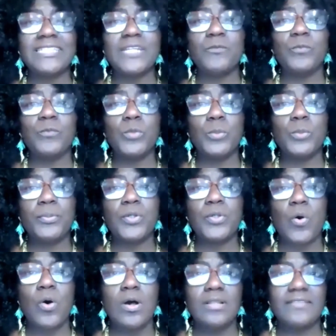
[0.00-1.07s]
And we will put
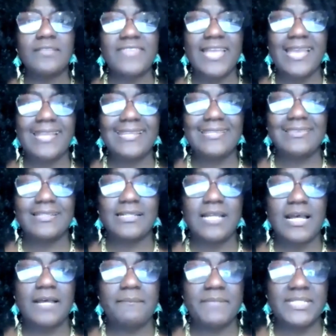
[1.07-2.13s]
all of that in the
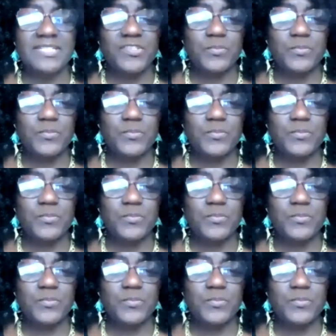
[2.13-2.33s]
comments